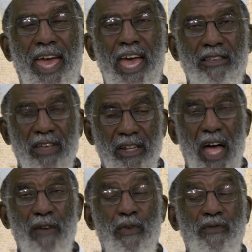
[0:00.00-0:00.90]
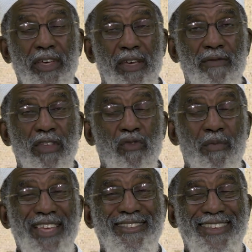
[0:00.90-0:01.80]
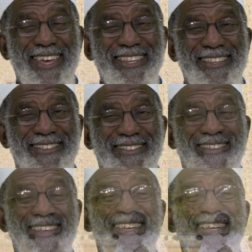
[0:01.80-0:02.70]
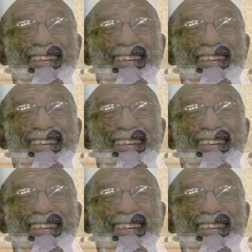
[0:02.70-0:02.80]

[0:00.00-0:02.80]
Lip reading: I ask Allah for forgiveness for my sins.